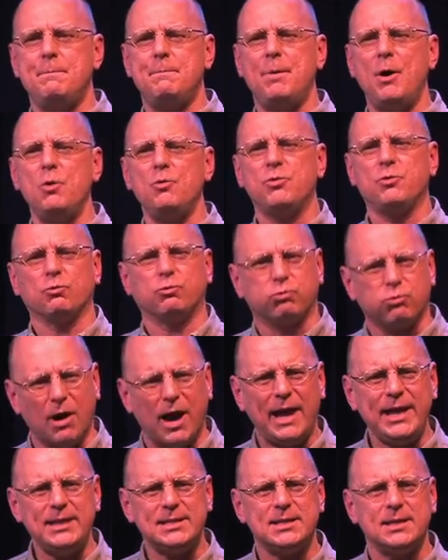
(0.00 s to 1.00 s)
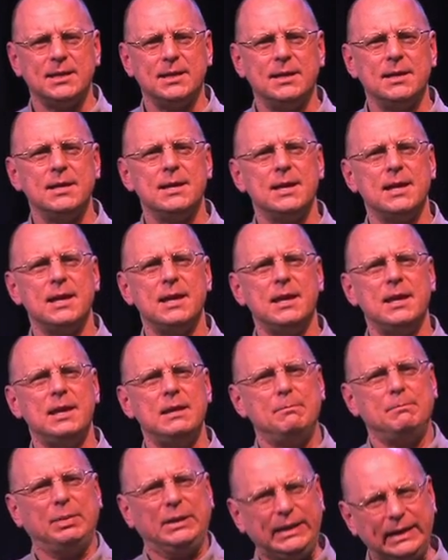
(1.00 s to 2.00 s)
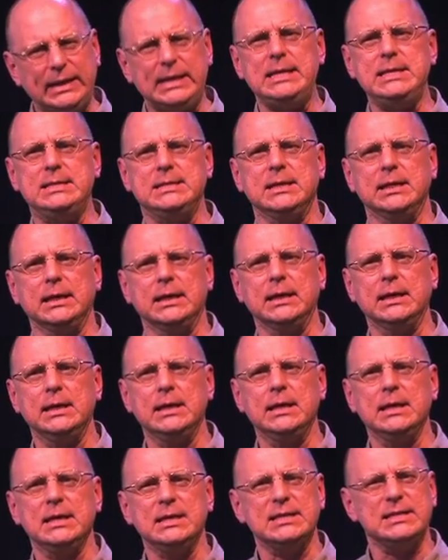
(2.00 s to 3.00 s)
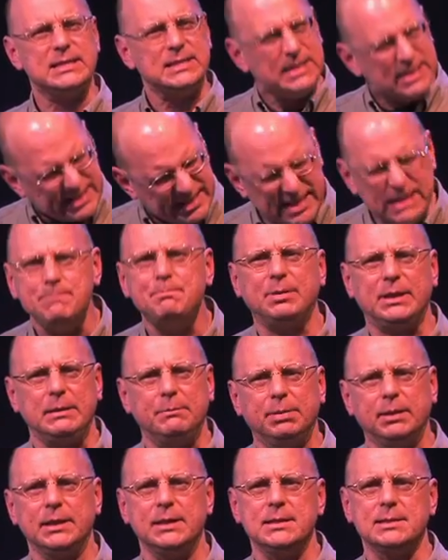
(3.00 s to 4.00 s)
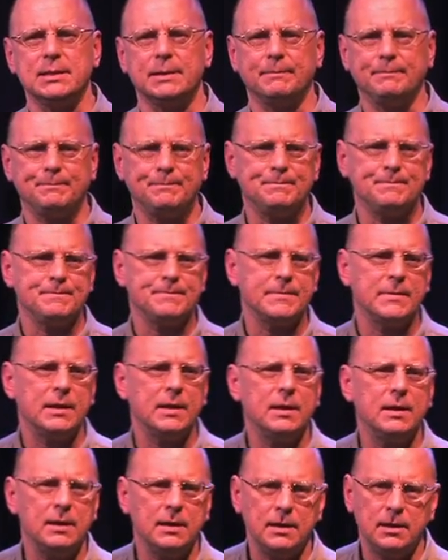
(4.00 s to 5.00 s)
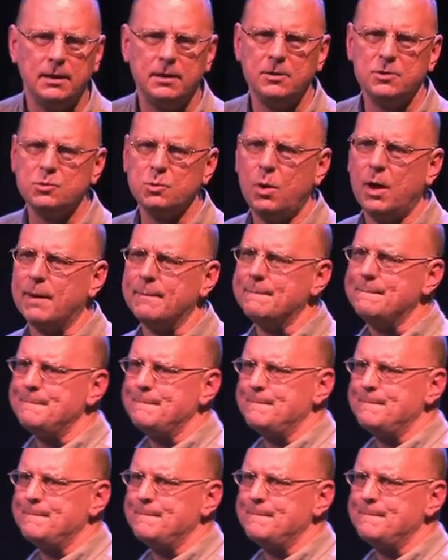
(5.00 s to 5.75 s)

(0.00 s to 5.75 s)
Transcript: both right and pleasing? deeply pleasing. Here's why.